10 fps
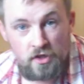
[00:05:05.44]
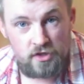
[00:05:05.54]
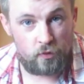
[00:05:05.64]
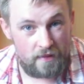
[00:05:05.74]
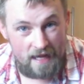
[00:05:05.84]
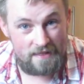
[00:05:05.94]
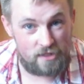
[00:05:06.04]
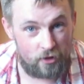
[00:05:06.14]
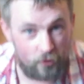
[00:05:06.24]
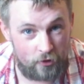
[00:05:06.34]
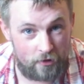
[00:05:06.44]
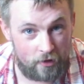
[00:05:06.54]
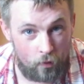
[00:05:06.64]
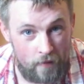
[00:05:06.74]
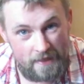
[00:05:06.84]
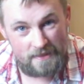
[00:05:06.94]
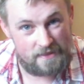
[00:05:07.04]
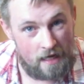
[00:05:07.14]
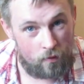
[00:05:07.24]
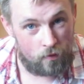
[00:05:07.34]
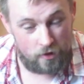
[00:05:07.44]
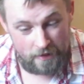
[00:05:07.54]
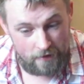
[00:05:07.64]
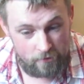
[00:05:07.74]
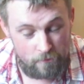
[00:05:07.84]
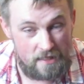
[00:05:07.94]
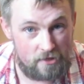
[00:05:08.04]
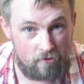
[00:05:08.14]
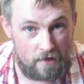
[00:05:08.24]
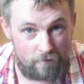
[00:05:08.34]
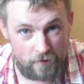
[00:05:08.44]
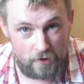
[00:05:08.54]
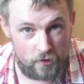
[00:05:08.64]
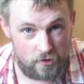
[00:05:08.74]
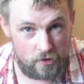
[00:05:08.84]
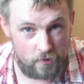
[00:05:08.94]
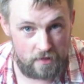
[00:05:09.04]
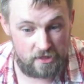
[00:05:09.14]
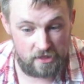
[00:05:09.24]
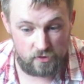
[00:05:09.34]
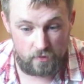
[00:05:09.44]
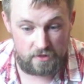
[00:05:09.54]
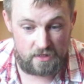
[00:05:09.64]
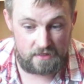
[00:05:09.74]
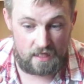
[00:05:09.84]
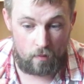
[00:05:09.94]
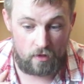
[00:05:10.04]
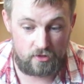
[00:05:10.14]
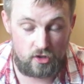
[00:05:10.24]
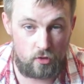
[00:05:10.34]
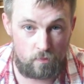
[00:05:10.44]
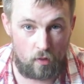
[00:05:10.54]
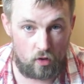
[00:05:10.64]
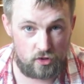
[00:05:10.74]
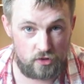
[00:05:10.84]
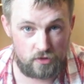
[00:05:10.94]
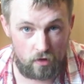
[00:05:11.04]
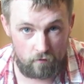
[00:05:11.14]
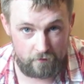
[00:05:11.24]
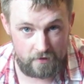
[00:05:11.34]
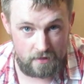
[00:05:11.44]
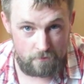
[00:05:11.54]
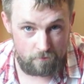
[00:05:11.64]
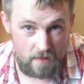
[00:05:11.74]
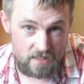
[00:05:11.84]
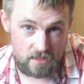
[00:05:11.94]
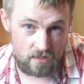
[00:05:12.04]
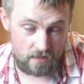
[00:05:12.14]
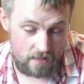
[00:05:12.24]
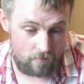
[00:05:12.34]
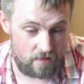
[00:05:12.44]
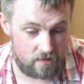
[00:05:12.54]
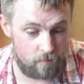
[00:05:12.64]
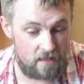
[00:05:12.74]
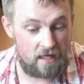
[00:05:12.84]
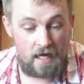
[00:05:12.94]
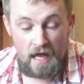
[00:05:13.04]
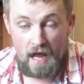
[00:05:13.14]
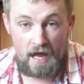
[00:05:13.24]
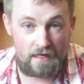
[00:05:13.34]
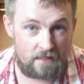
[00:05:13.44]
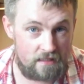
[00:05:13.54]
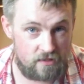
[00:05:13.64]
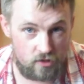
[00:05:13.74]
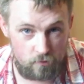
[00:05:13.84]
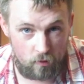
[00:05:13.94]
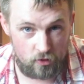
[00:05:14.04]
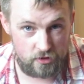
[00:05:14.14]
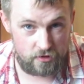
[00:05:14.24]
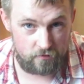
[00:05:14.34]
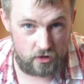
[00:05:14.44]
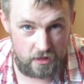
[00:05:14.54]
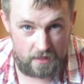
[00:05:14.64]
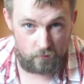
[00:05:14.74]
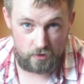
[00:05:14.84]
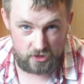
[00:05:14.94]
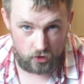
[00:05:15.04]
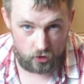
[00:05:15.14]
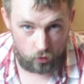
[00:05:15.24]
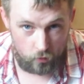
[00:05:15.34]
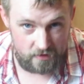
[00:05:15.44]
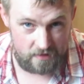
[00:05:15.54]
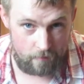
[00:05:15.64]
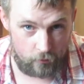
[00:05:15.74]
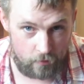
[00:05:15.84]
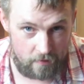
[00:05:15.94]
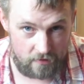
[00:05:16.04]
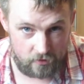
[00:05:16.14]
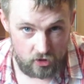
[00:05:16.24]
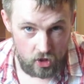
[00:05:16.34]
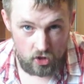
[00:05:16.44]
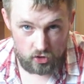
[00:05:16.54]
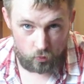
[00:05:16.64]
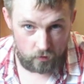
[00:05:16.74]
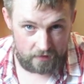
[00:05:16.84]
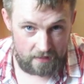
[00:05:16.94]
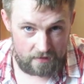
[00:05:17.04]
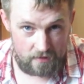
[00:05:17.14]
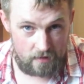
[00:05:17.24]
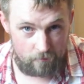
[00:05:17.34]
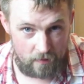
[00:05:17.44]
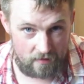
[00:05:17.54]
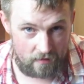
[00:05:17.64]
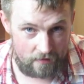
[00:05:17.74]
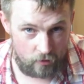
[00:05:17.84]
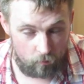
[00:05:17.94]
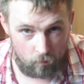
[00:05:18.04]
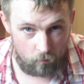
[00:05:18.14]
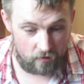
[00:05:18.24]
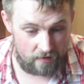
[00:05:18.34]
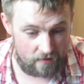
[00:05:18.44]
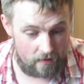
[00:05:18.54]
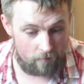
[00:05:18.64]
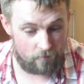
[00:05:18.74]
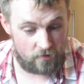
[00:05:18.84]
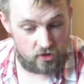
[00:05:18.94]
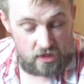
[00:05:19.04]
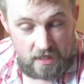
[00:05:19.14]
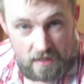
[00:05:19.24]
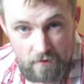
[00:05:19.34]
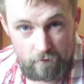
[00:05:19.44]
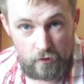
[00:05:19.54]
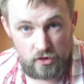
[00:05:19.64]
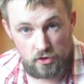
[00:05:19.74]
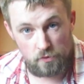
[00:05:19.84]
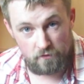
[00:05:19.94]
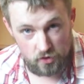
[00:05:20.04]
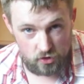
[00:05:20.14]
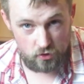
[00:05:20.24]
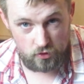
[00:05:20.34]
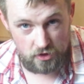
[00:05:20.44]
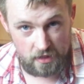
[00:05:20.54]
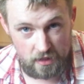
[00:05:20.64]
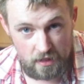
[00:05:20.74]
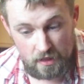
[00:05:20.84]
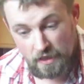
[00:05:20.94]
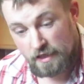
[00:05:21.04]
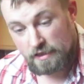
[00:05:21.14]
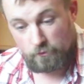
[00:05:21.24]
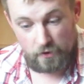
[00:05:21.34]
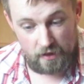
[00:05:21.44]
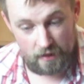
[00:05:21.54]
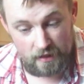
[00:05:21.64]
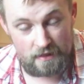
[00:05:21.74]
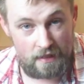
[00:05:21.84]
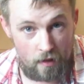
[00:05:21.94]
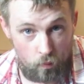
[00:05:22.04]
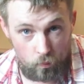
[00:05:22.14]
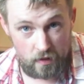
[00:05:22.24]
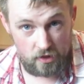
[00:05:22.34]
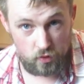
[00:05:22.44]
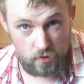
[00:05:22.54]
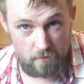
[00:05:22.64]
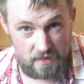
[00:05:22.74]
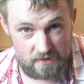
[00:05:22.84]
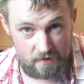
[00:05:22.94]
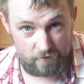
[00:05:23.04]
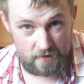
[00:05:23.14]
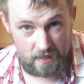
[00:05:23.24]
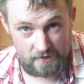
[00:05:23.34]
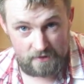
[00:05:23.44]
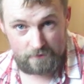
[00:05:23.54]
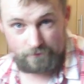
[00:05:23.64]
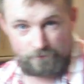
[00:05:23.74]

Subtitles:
So with that in the slow cooker going, it's now we're going to get the meats ready for the other two dishes, which is our 2 portions of the lean mince meat and the 2 portions of chicken, which are going to go into them other meals. So we'll get the pan cleaned up and we'll get the chicken in first, because we've just done chicken, and we can clean that out and we can do the mince after that.